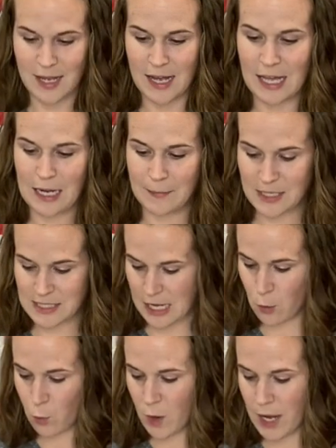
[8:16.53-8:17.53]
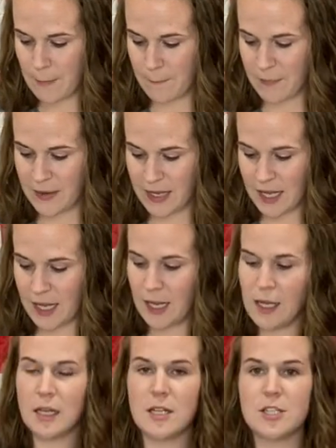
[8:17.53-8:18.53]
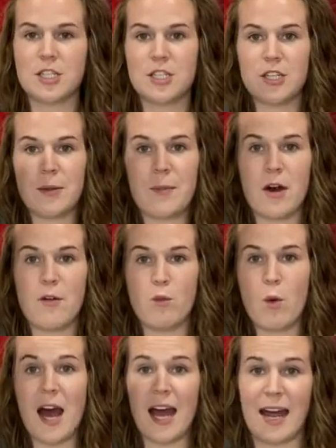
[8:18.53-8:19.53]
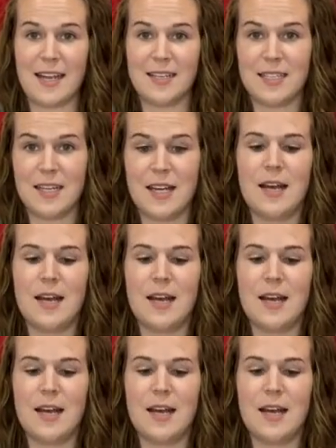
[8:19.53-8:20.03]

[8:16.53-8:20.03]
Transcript: and I'm gonna take 1 big strip of white,